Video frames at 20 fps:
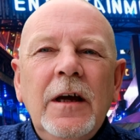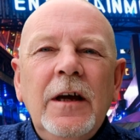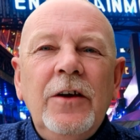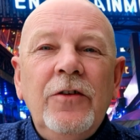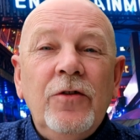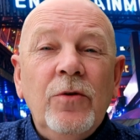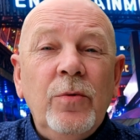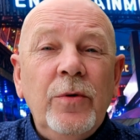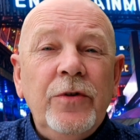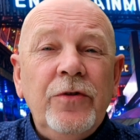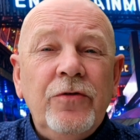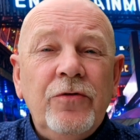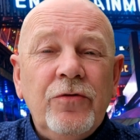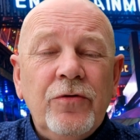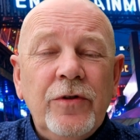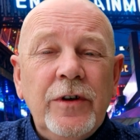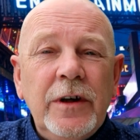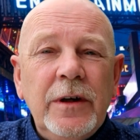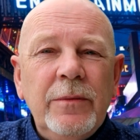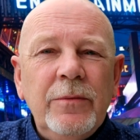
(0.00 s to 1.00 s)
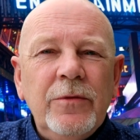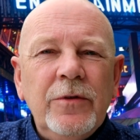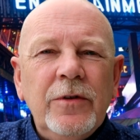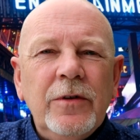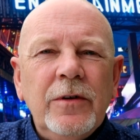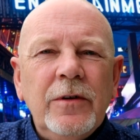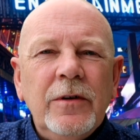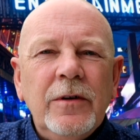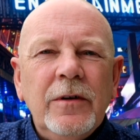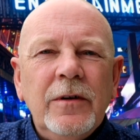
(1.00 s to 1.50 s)
He's always dreamed
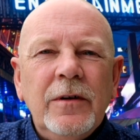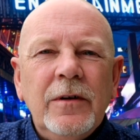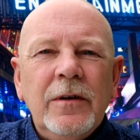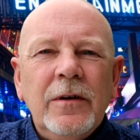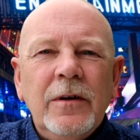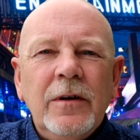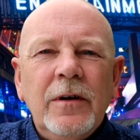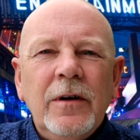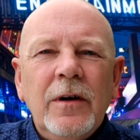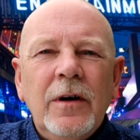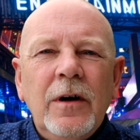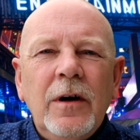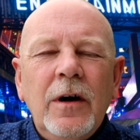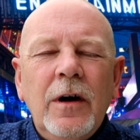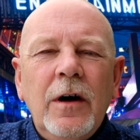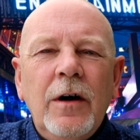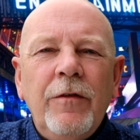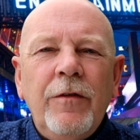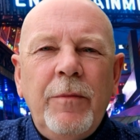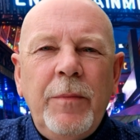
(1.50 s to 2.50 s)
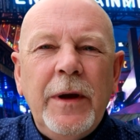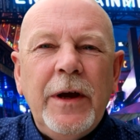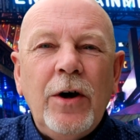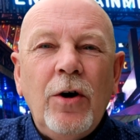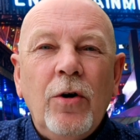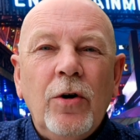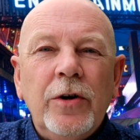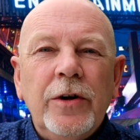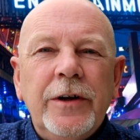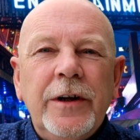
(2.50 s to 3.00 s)
of a big
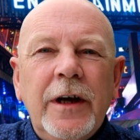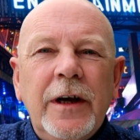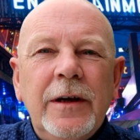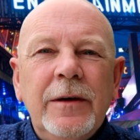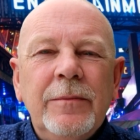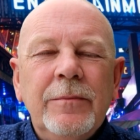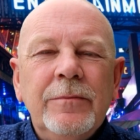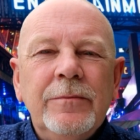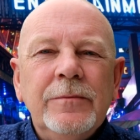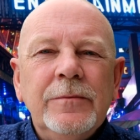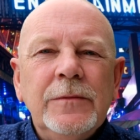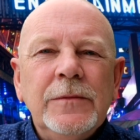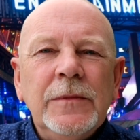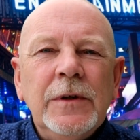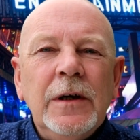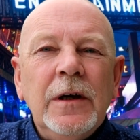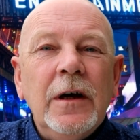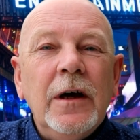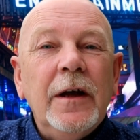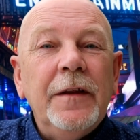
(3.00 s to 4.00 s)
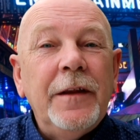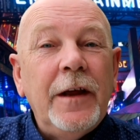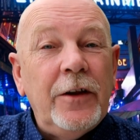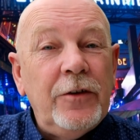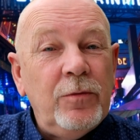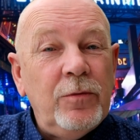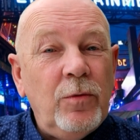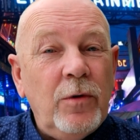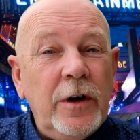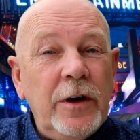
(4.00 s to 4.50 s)
holiday, and
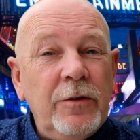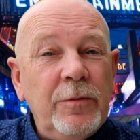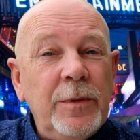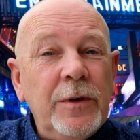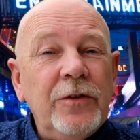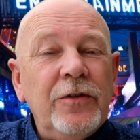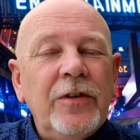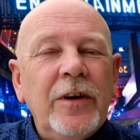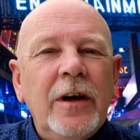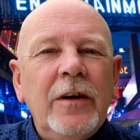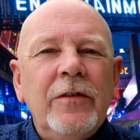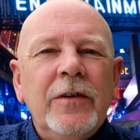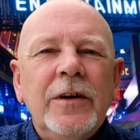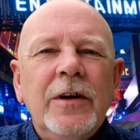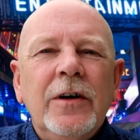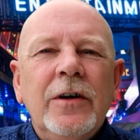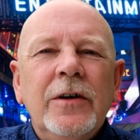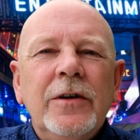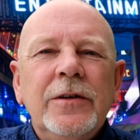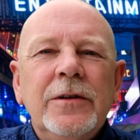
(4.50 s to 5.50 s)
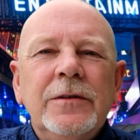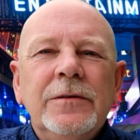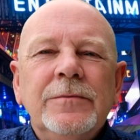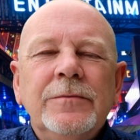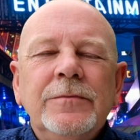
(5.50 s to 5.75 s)
that's why he's been saving hard.